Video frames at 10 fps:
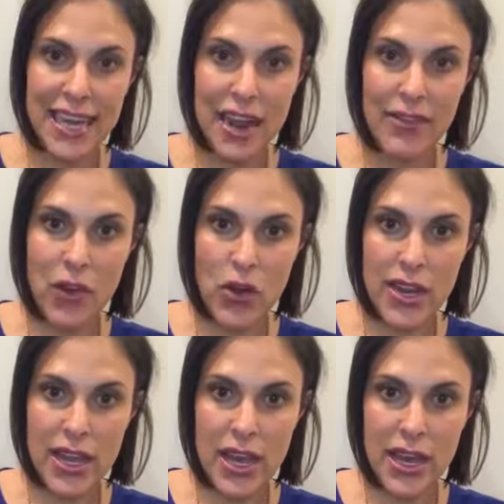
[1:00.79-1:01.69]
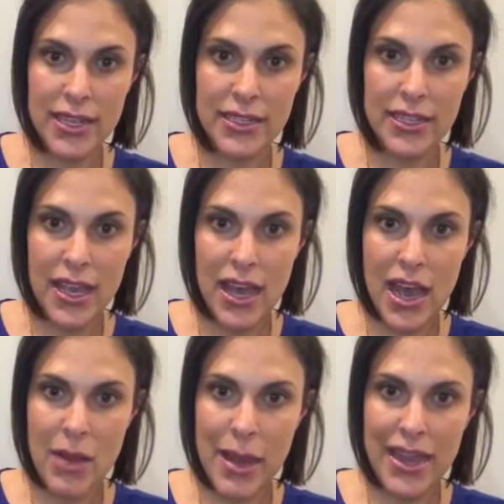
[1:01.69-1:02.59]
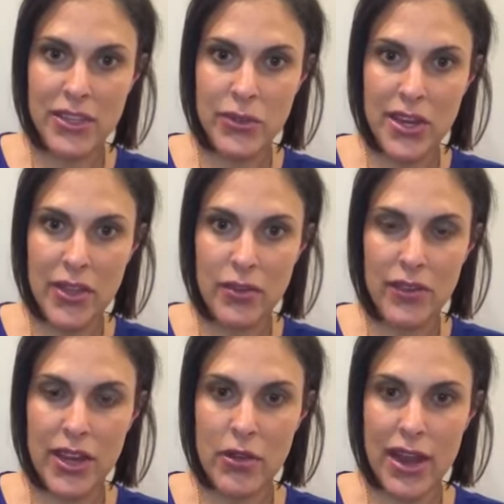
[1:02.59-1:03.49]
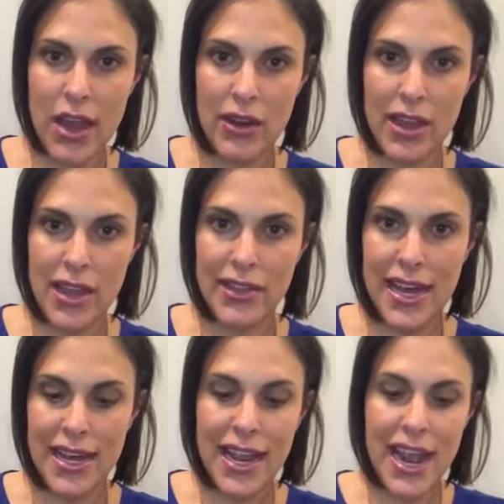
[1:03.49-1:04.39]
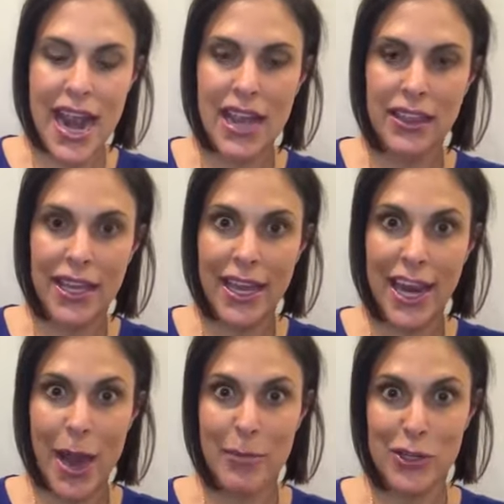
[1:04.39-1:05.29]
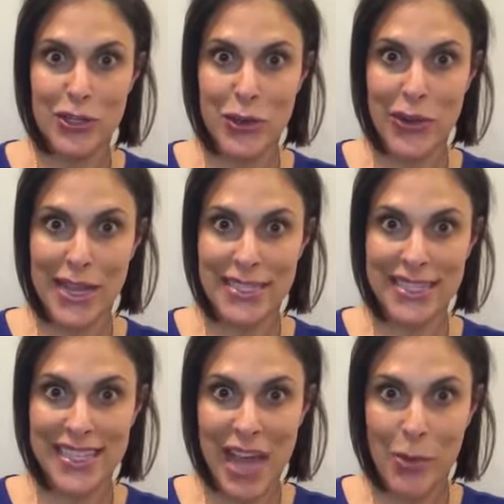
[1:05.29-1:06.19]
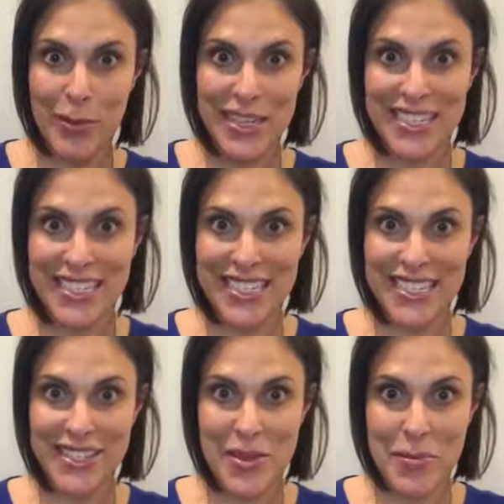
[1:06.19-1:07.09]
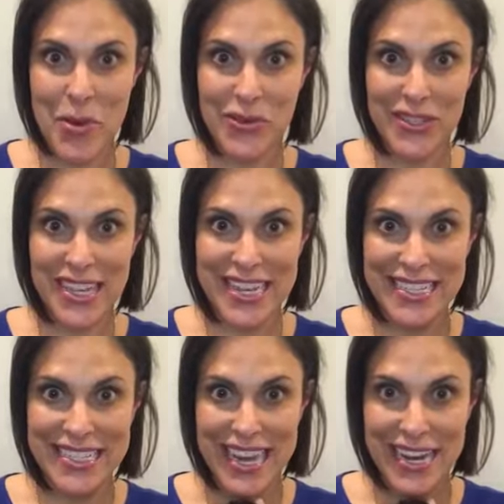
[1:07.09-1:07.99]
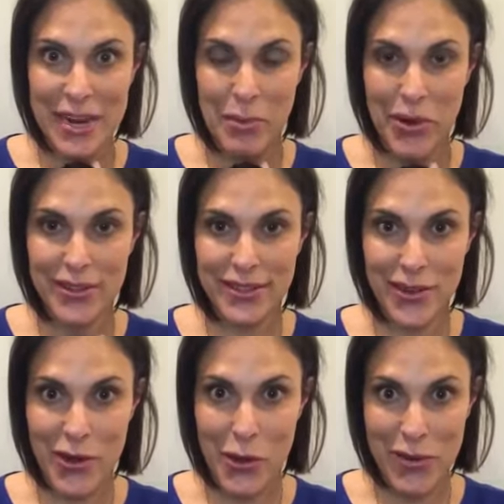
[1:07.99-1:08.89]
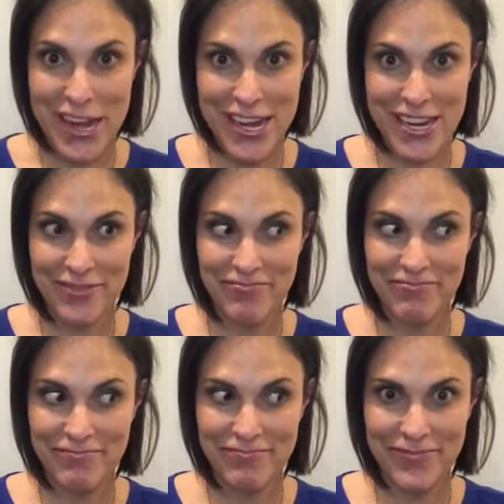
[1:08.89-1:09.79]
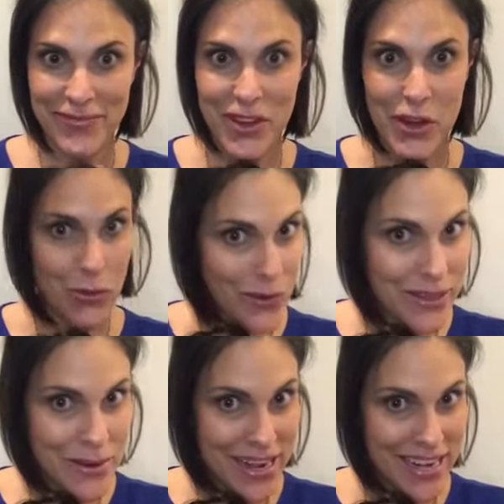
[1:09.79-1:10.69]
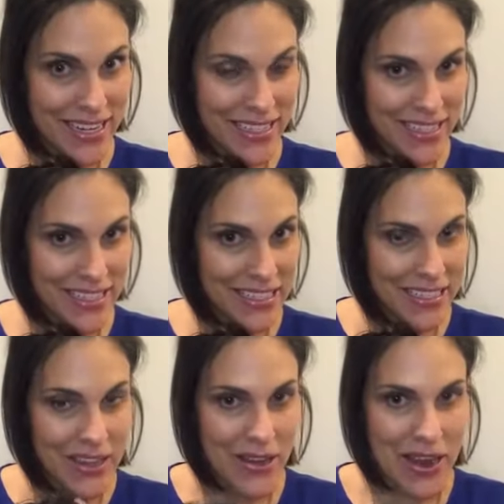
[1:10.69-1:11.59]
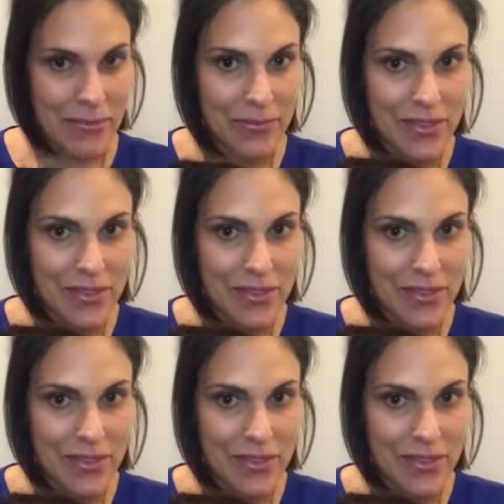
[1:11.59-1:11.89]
that I've already cut. I could do another video on how to cut that. And then I'm gonna show you guys the scalp because this is the most exciting part. Are y'all ready? Are you really ready? Okay,